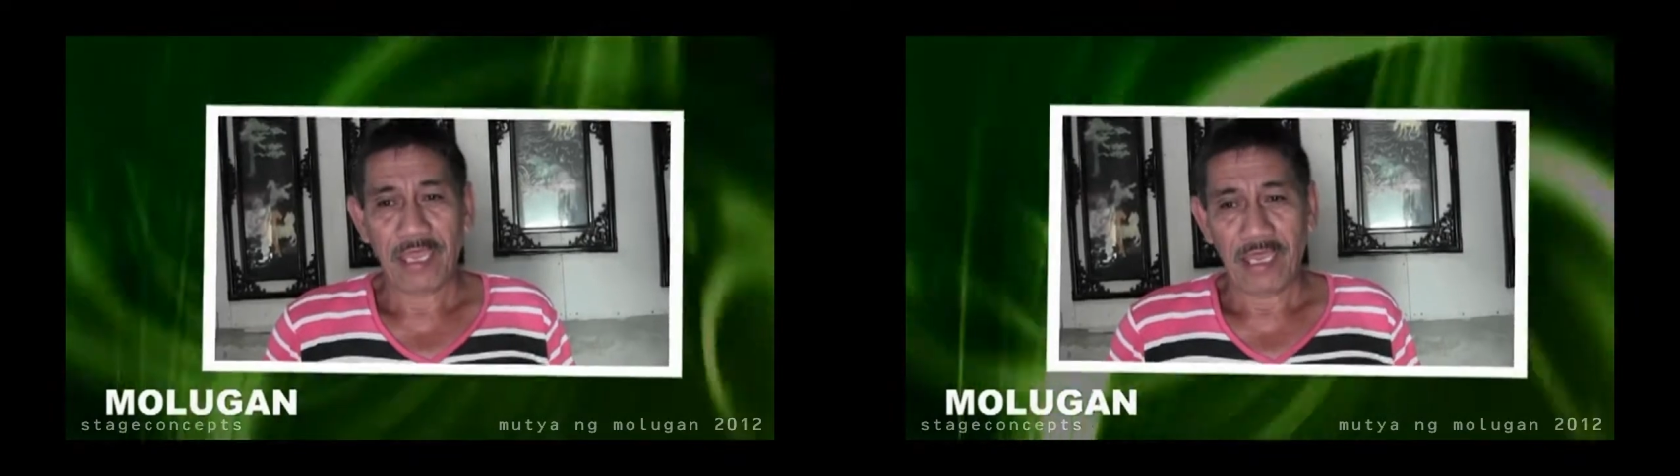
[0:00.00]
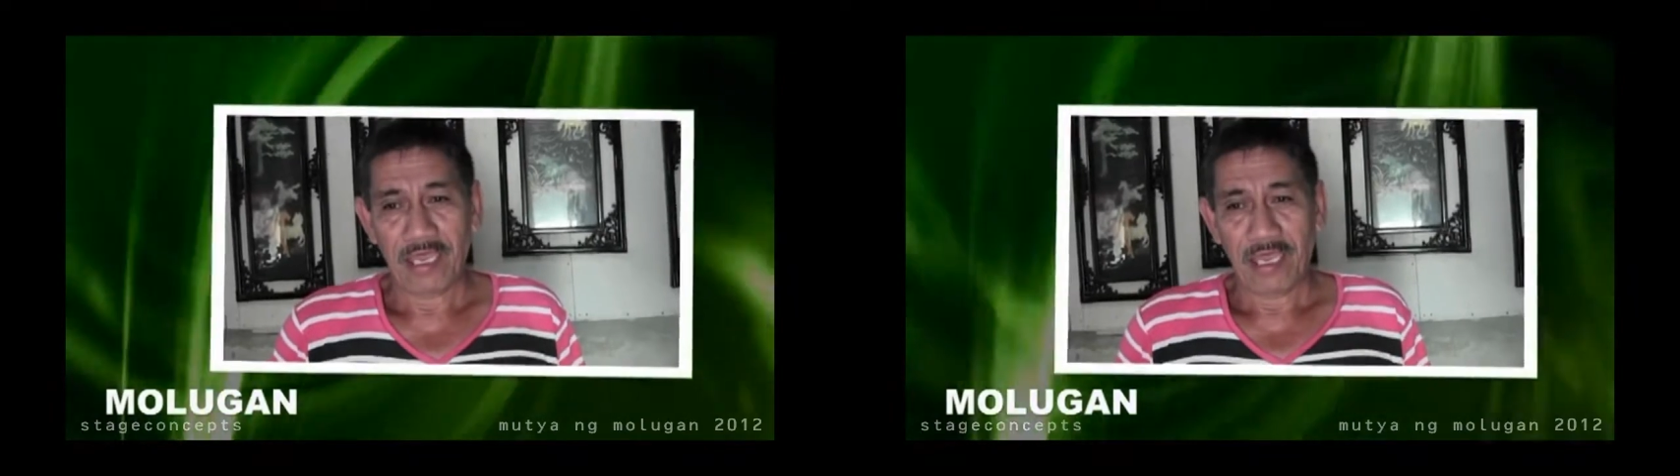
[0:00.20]

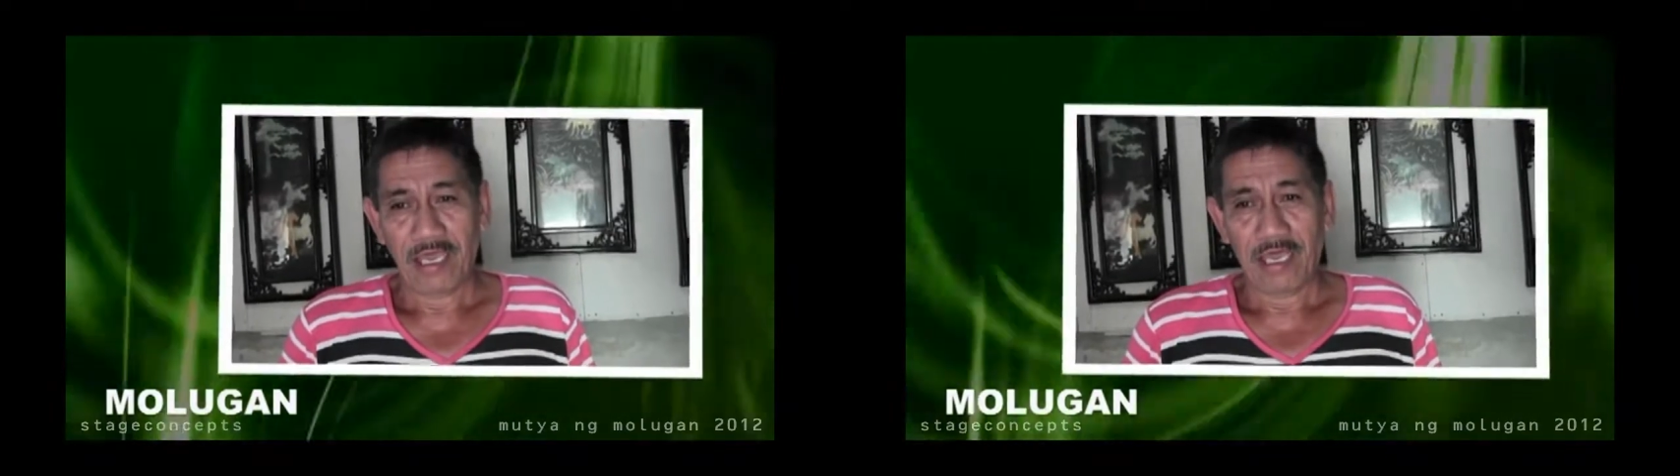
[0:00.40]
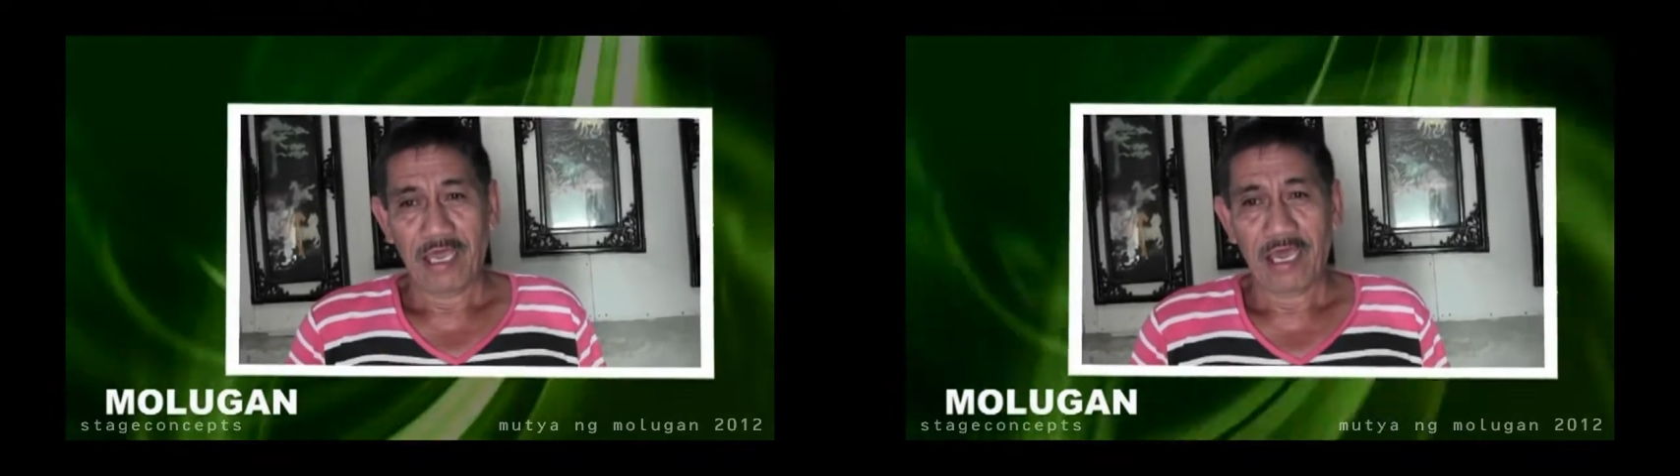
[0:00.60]

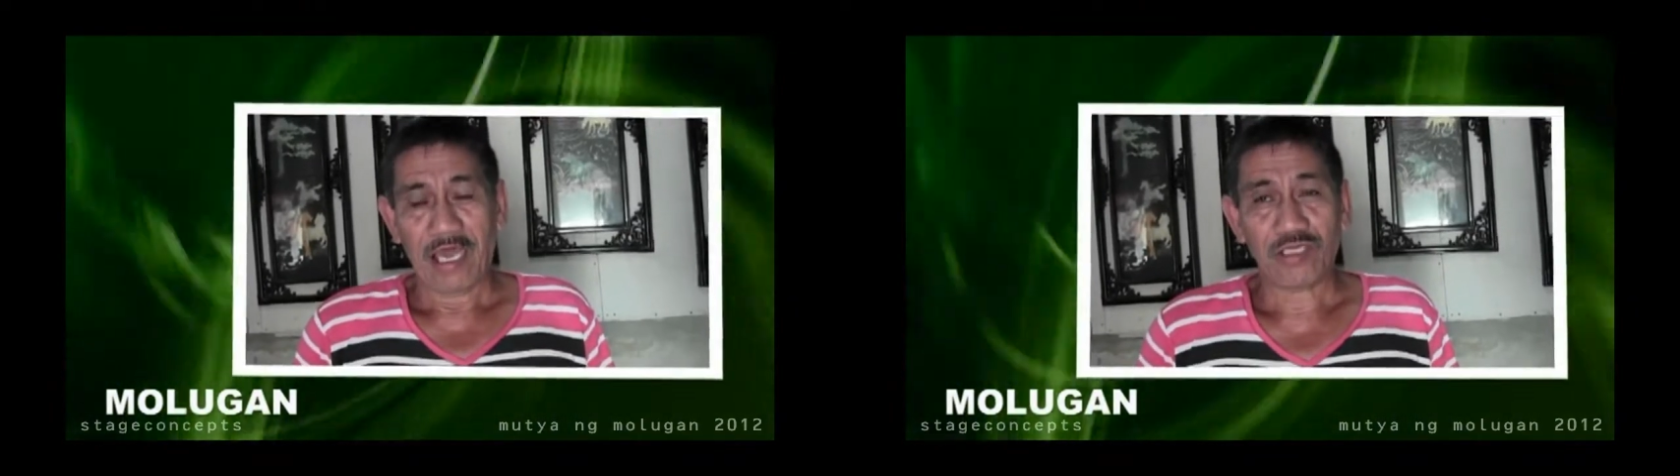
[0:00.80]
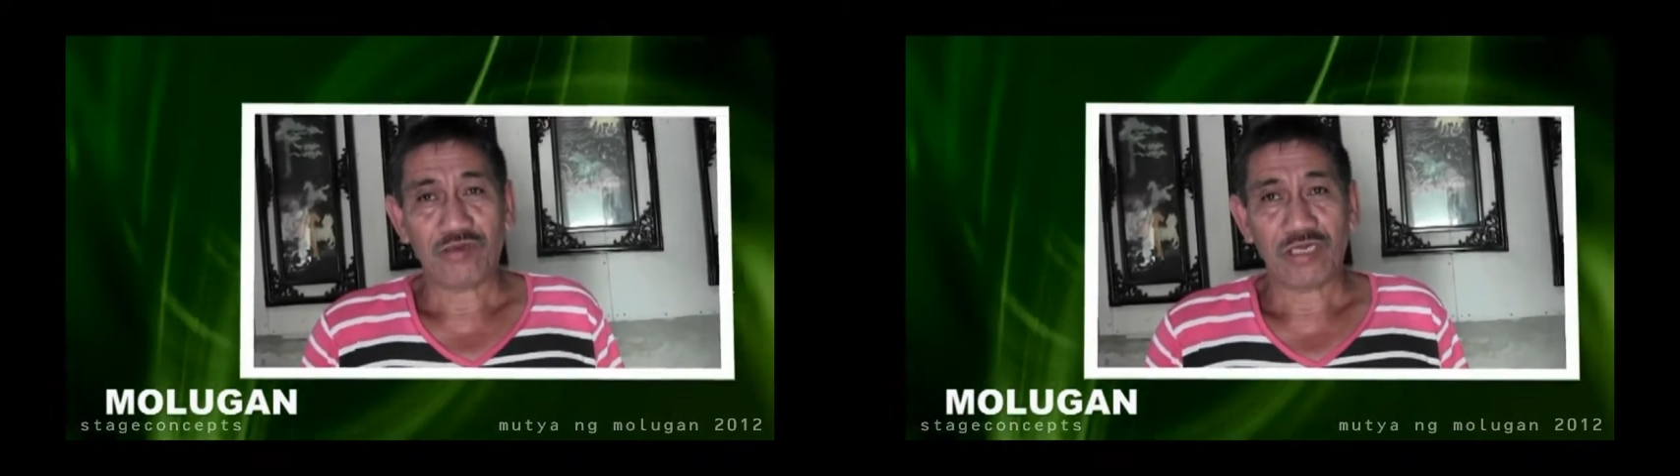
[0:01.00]
Honorable
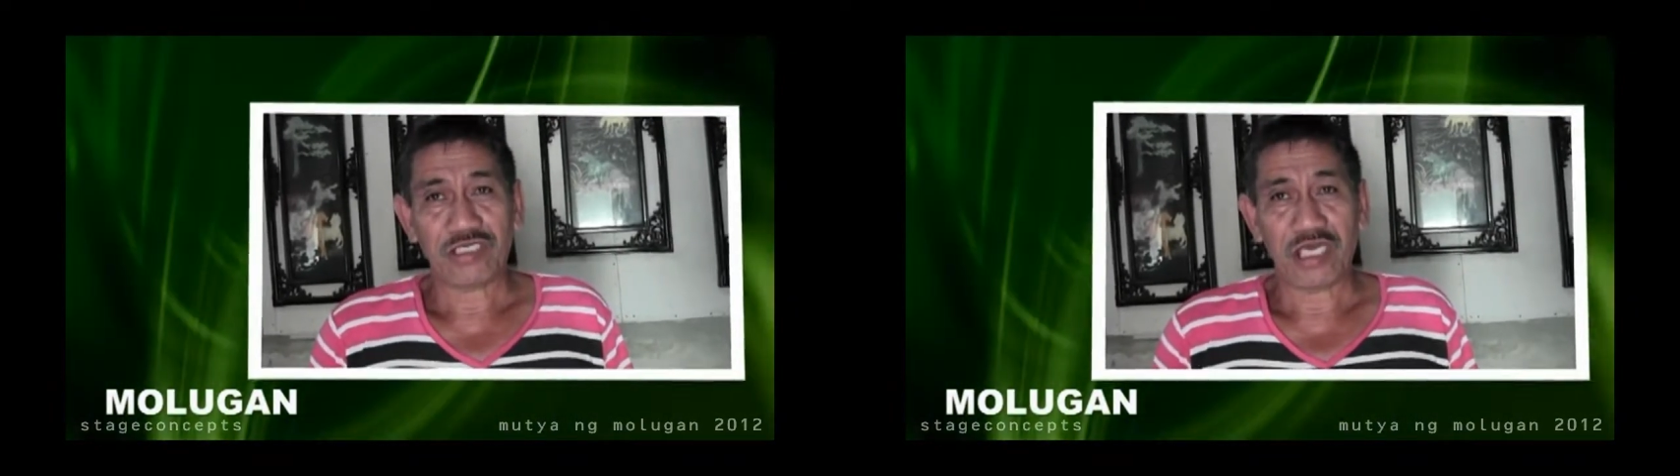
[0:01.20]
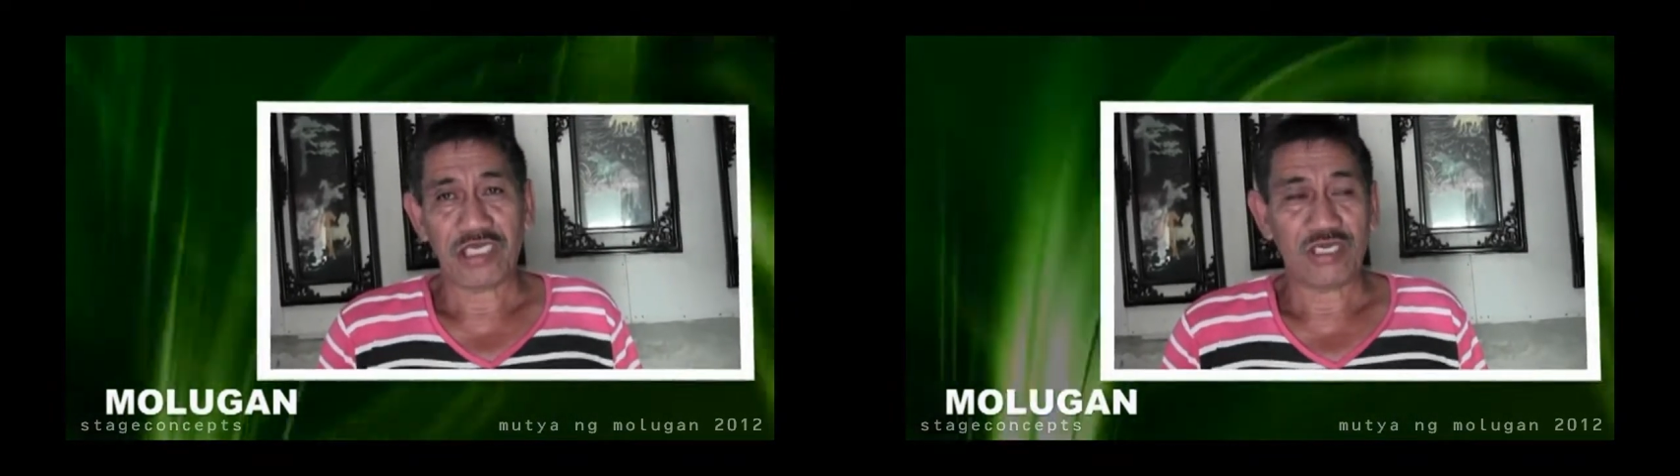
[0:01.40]

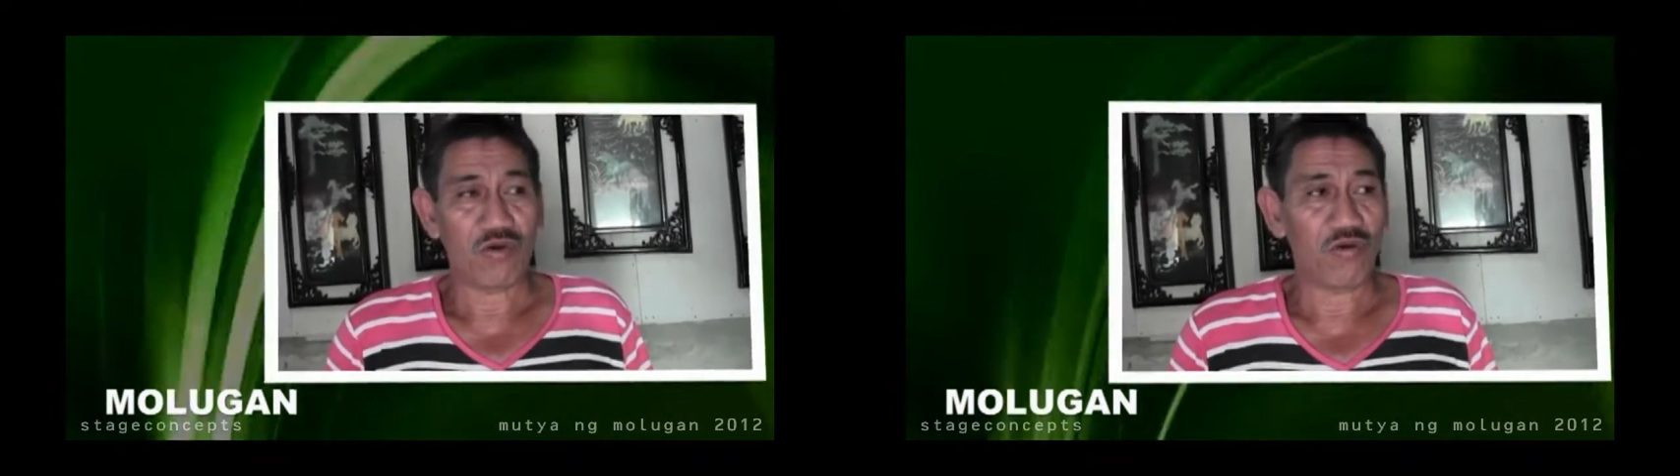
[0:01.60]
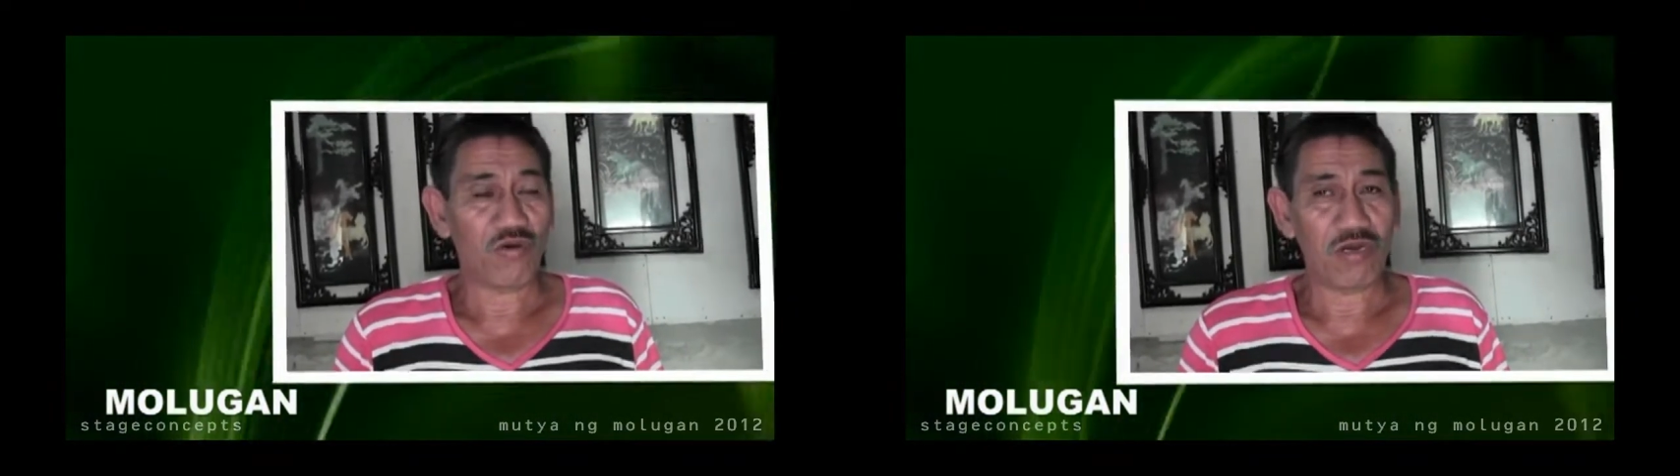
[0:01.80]
Virgilio
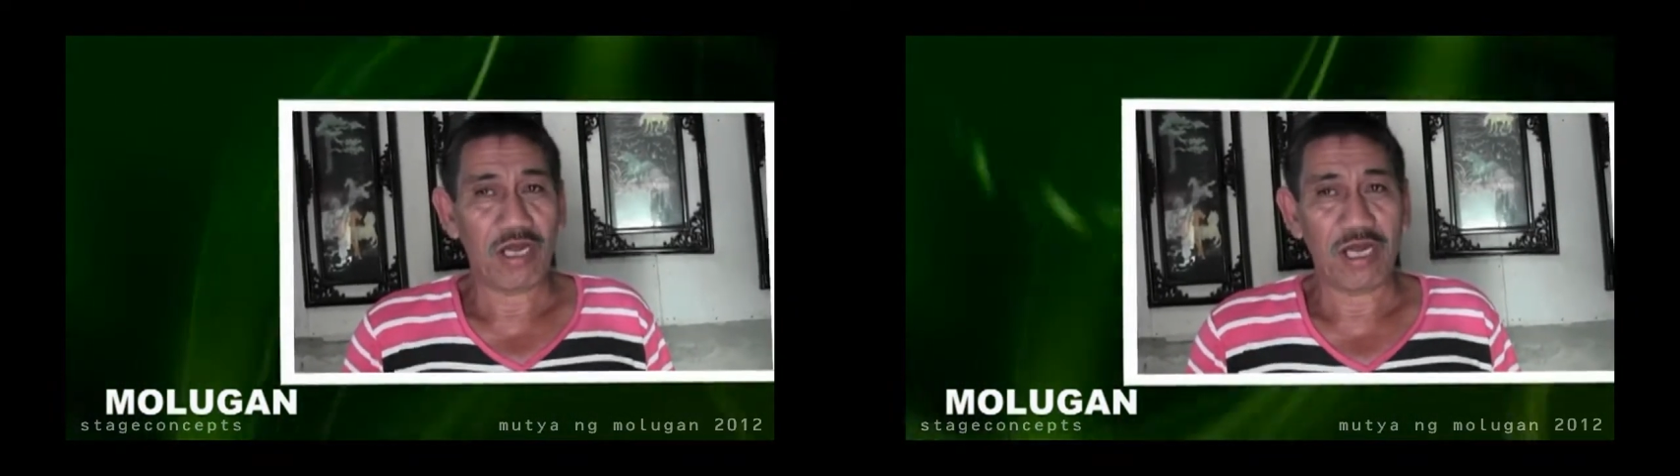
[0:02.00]
L.